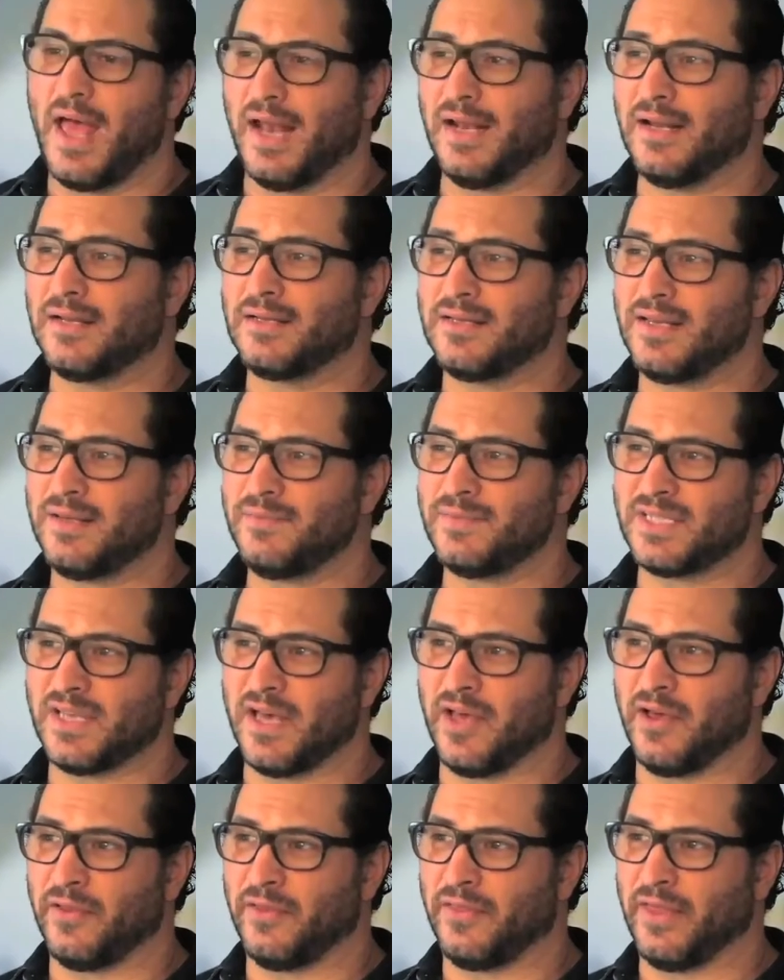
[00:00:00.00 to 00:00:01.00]
And it seems
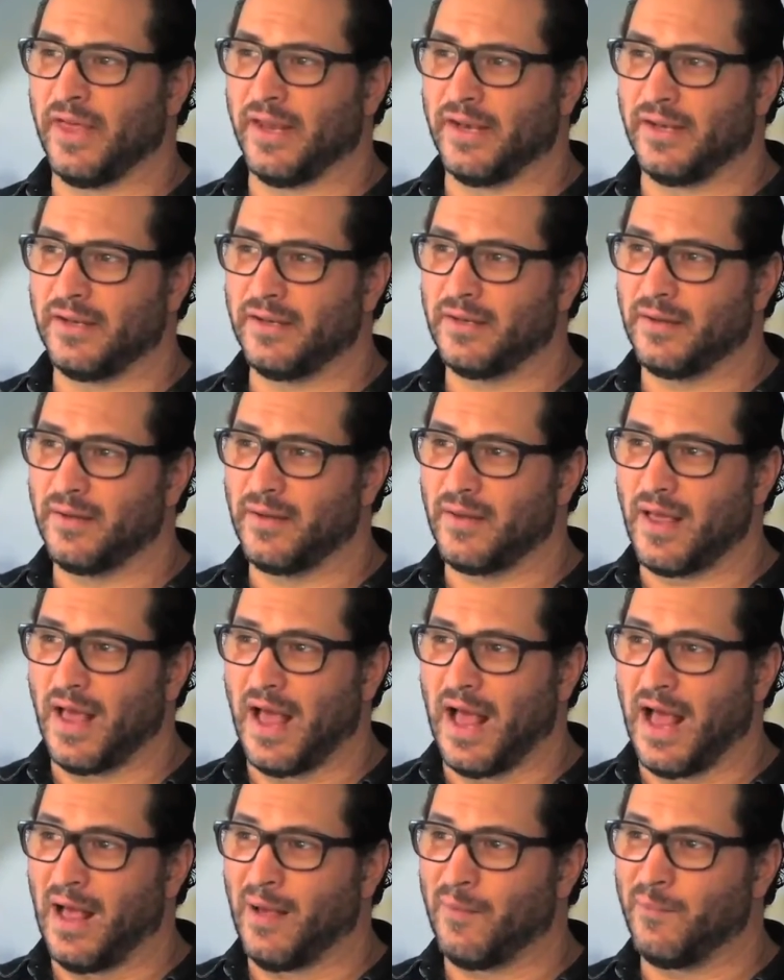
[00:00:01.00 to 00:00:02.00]
so that
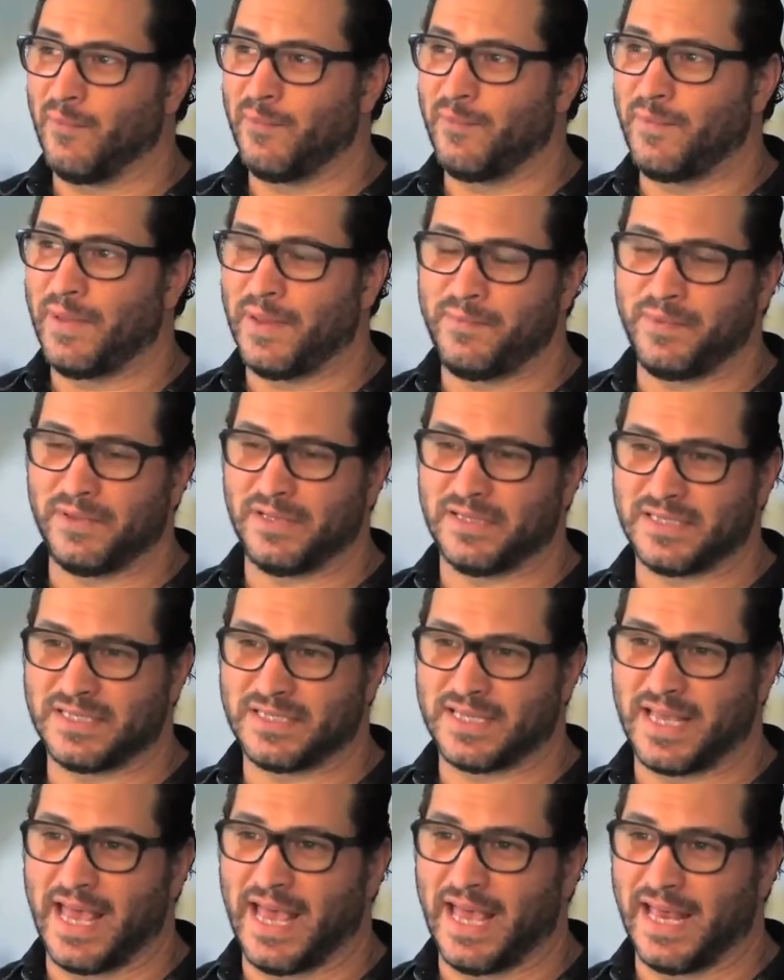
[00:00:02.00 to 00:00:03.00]
people are
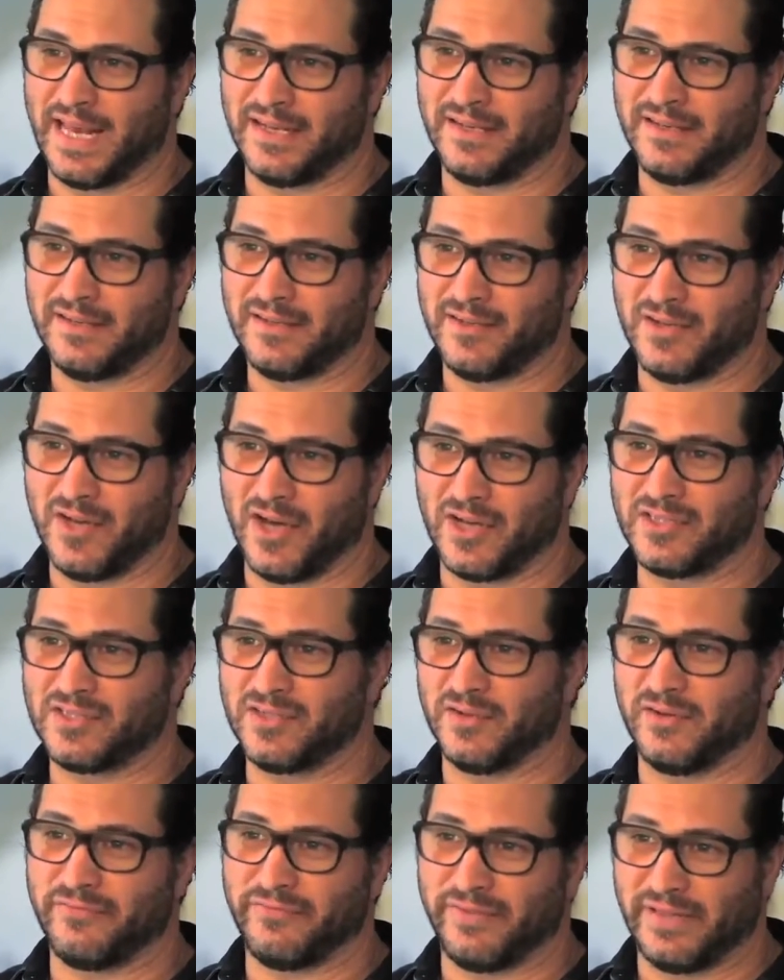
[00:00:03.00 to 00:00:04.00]
scared not
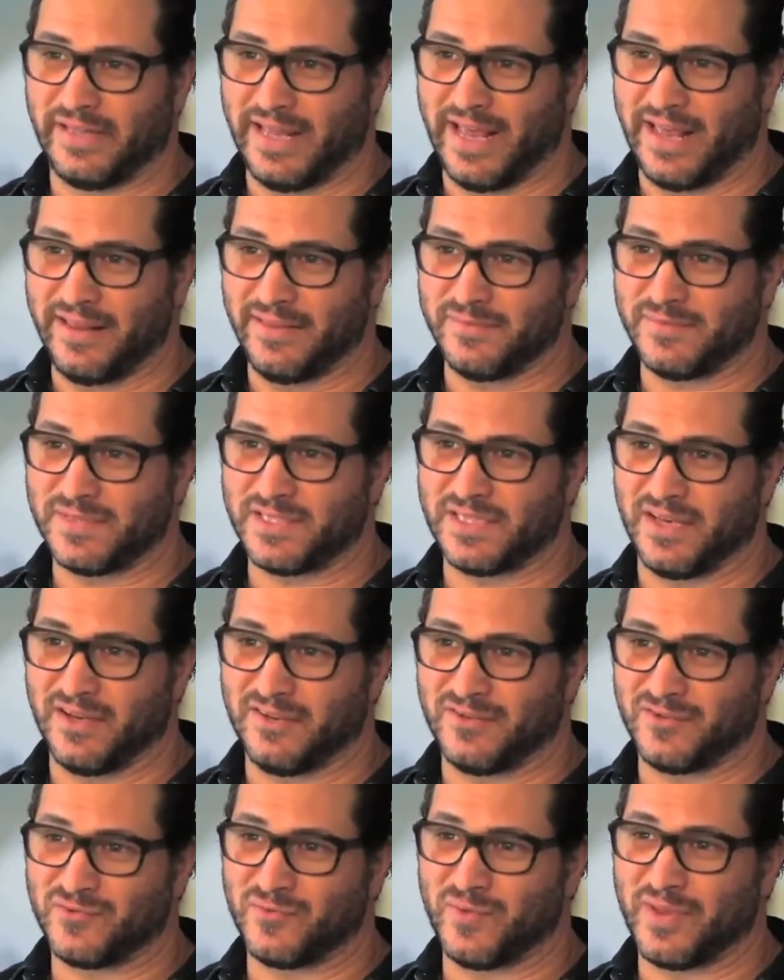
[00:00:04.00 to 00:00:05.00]
to affiliate
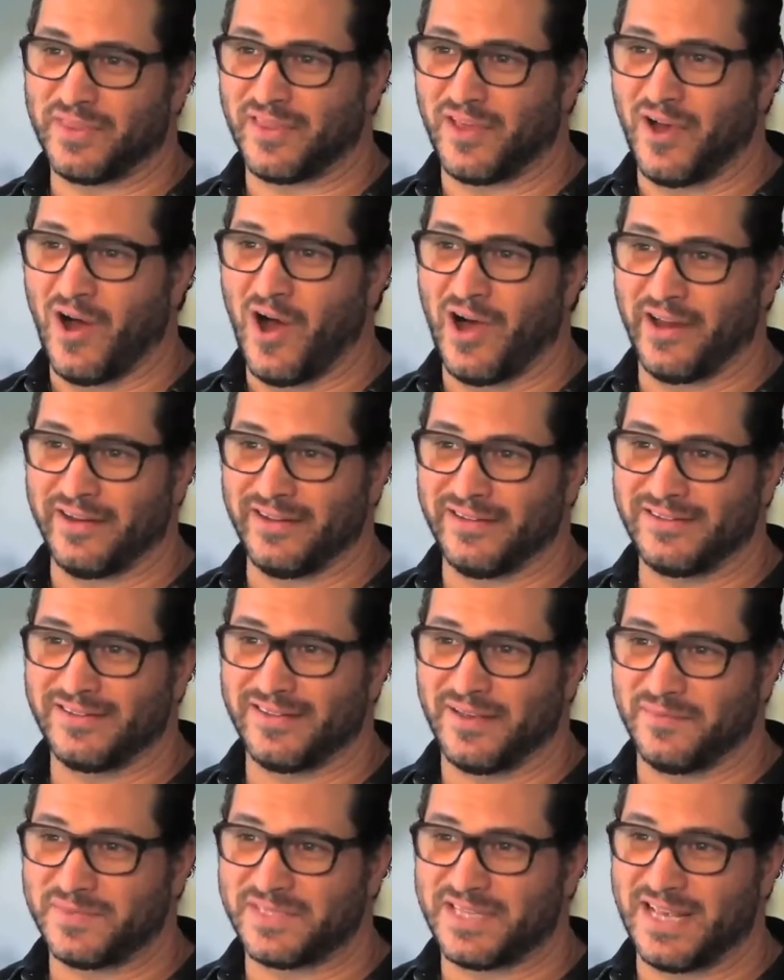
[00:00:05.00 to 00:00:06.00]
themselves with God in
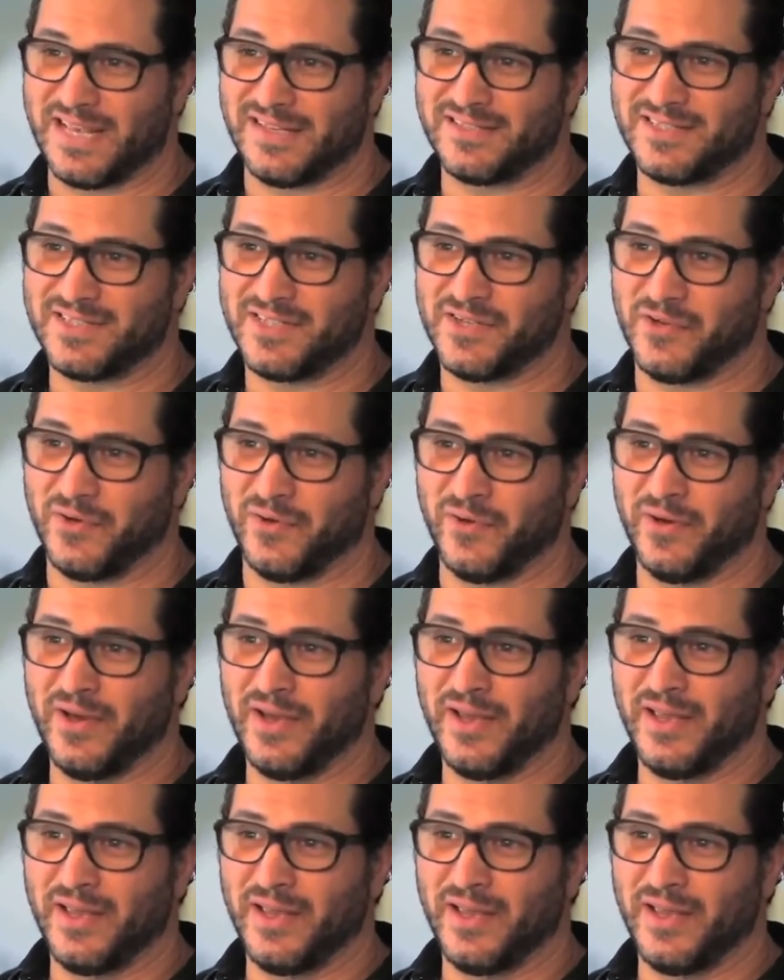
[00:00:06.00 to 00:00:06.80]
some sense too.